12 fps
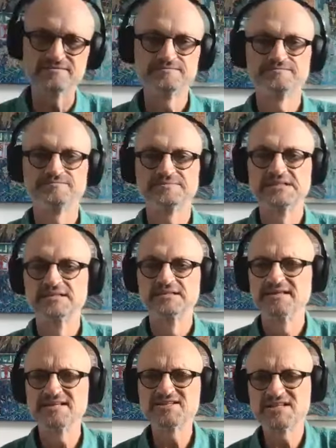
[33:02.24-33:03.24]
of
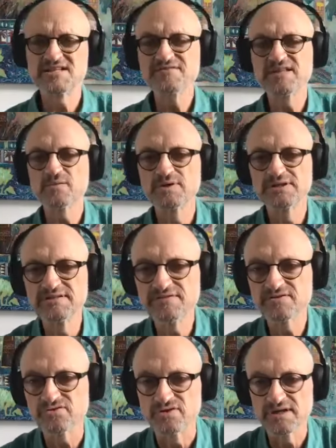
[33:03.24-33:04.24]
the stuff that we
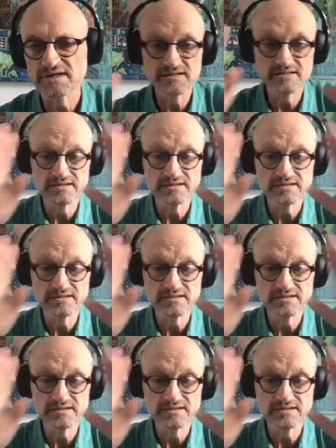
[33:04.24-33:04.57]
live through.